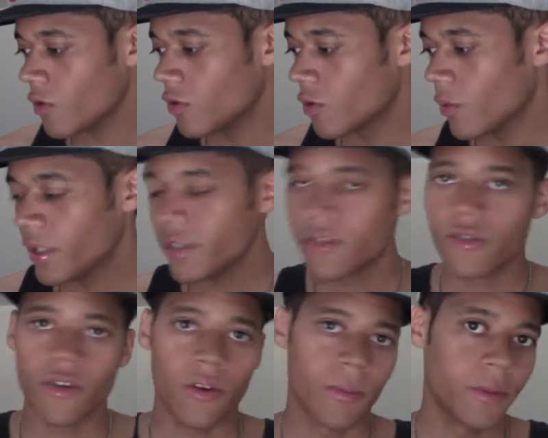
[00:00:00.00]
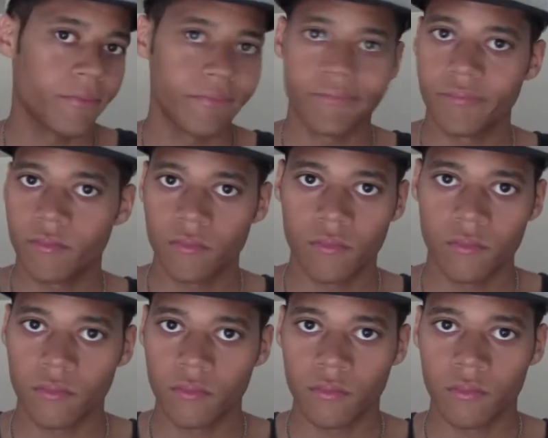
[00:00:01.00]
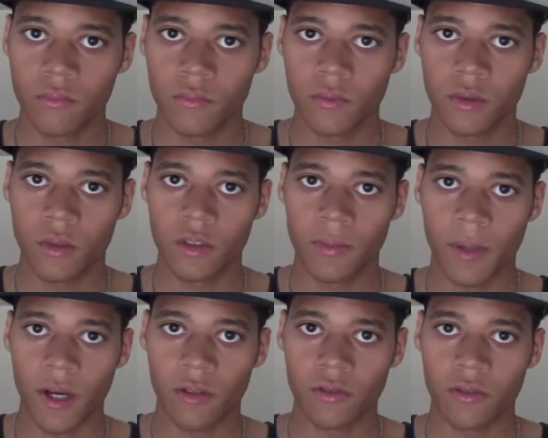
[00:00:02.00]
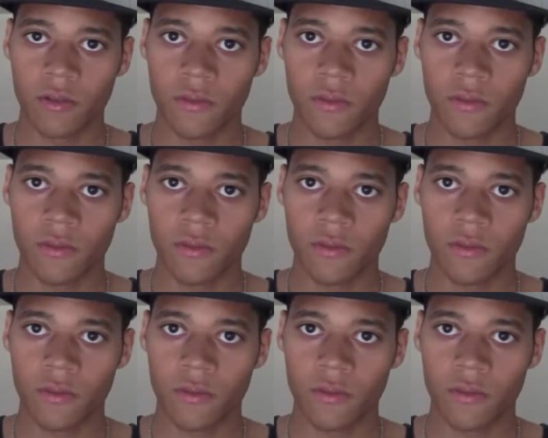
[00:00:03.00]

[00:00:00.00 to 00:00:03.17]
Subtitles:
the way to determine a spouse,